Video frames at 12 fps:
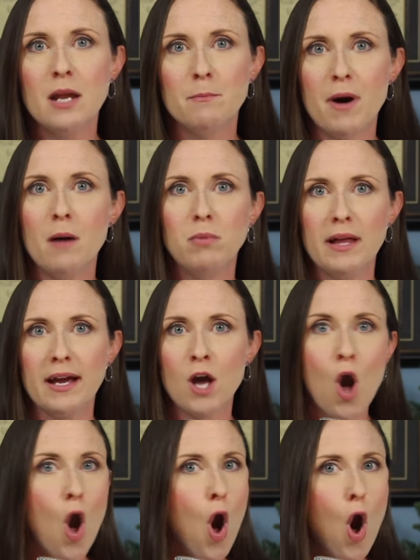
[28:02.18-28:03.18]
in
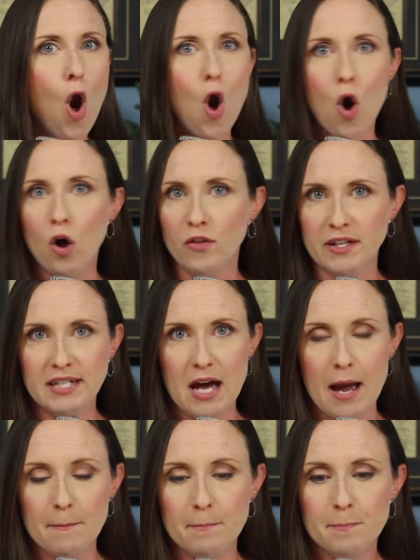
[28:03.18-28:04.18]
public all the
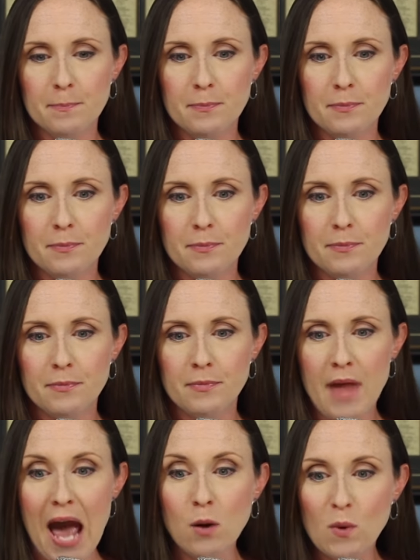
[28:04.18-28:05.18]
time.
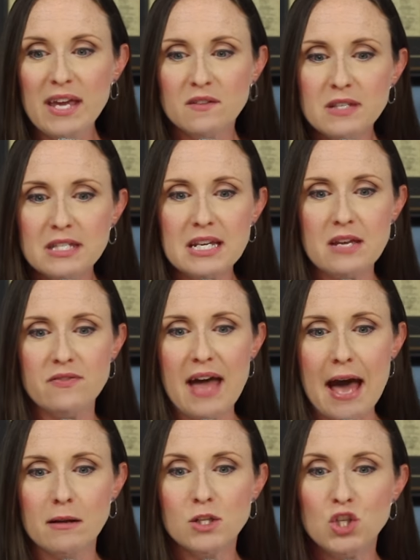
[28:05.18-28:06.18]
And we have seen
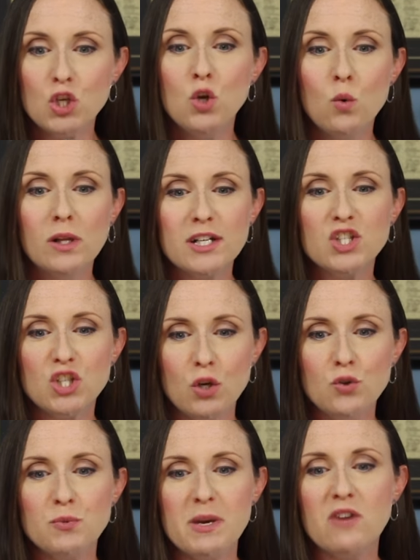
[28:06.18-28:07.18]
that. So you will
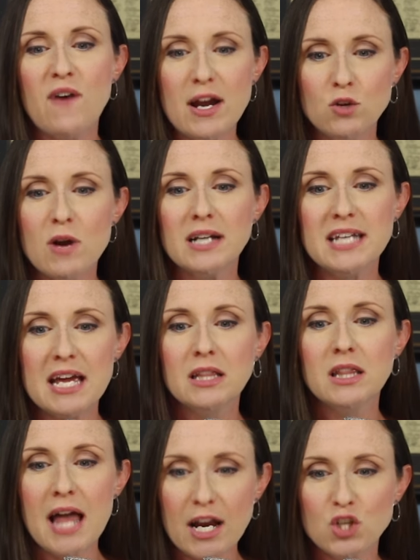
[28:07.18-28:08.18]
excuse me if I do not take
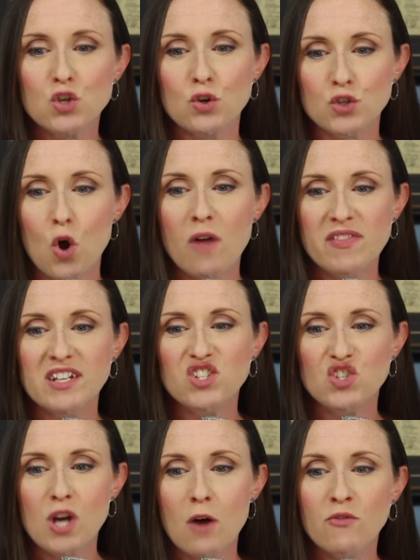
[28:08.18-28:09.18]
lectures on
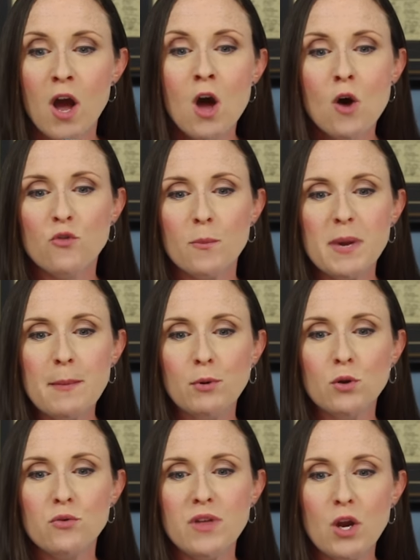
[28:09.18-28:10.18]
this stuff from
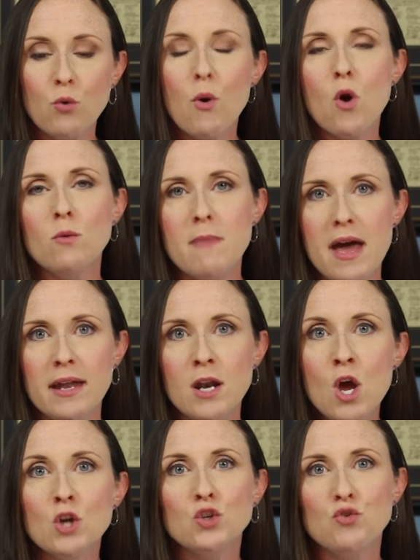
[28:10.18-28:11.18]
people who think grown
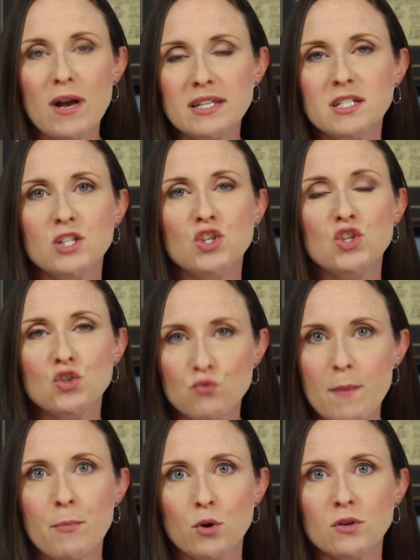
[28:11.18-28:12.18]
men dressed as
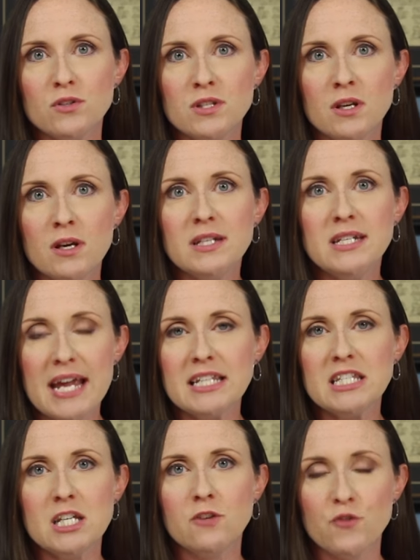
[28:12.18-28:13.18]
strippers
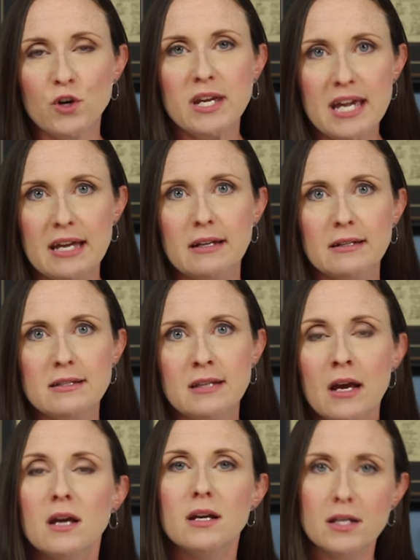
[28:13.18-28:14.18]
dancing for kids
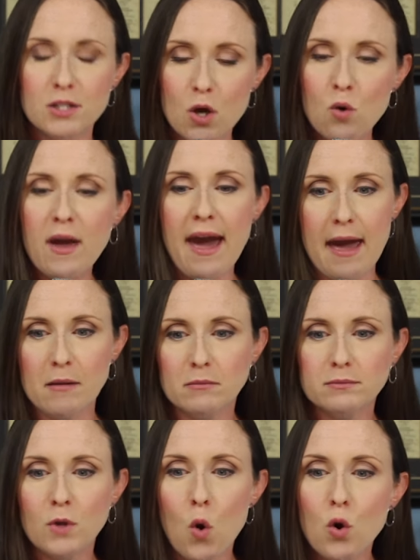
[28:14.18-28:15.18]
is okay,
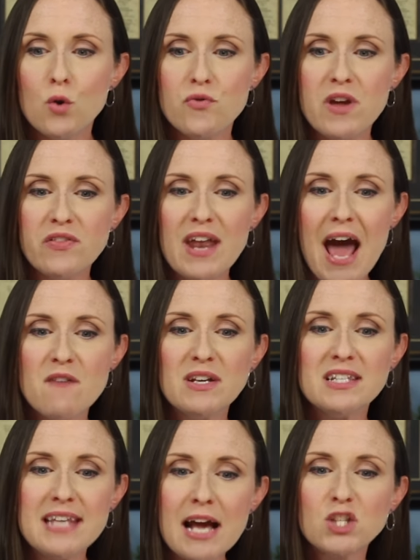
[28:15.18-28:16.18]
or who think that
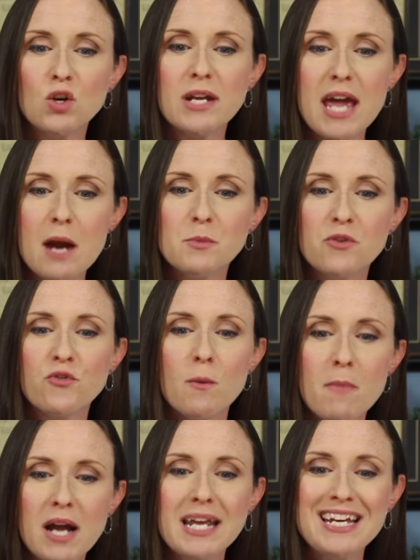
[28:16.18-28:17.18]
having sex on camera for
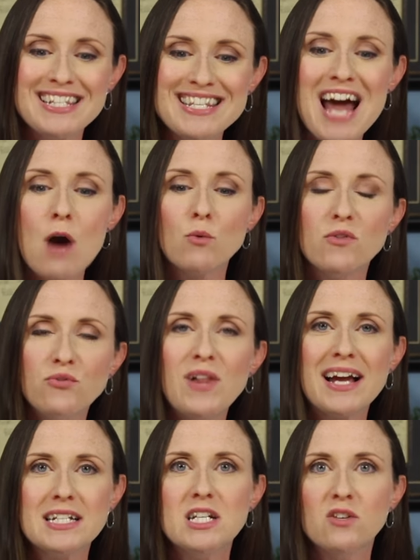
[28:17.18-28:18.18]
money is not
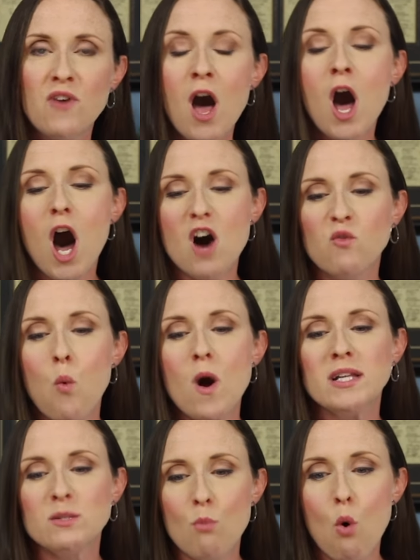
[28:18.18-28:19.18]
reflective of
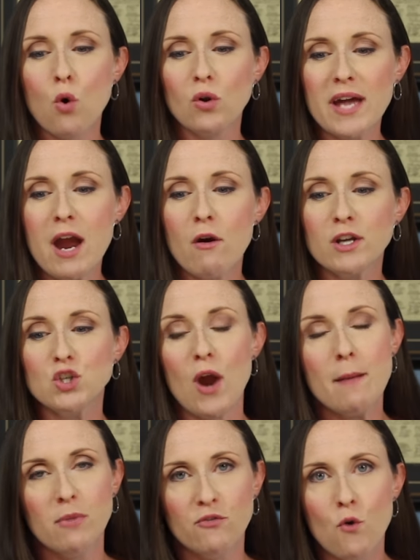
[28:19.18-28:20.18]
one's moral character.
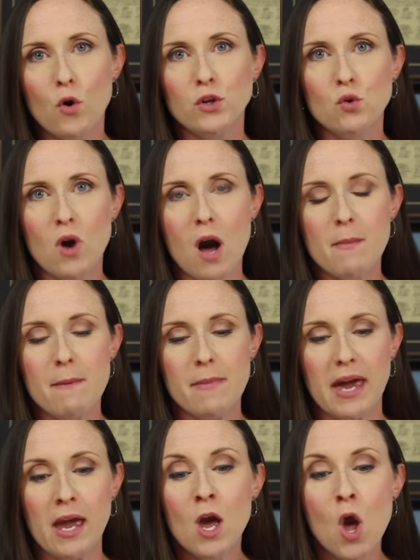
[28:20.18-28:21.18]
And before you come at
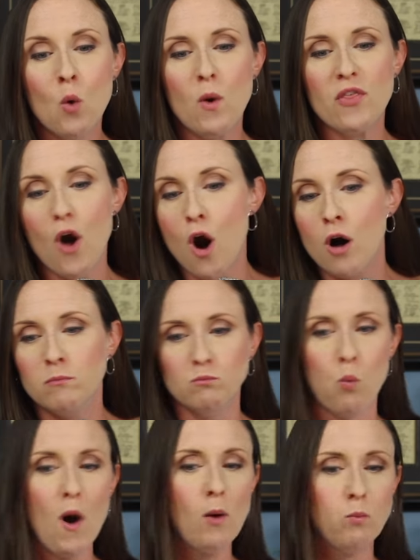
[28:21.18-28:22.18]
me with all,
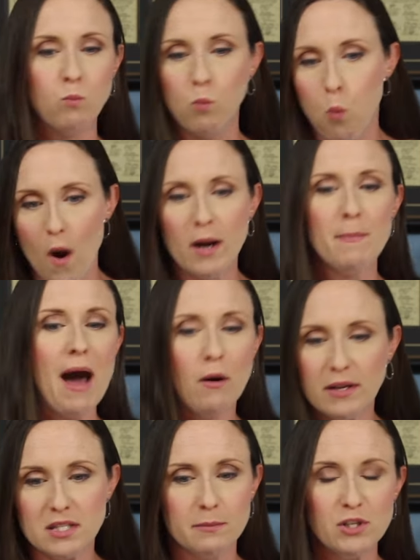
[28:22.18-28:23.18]
well,
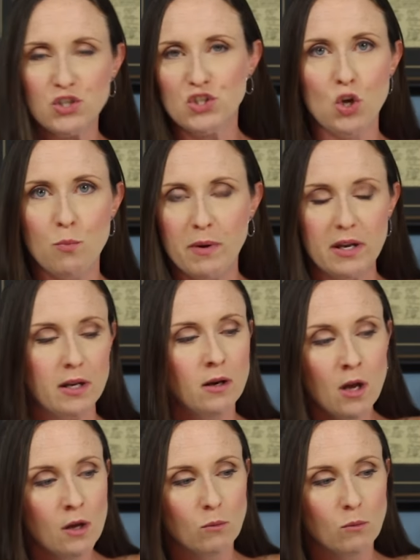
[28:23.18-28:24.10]
whataboutism is stupid, and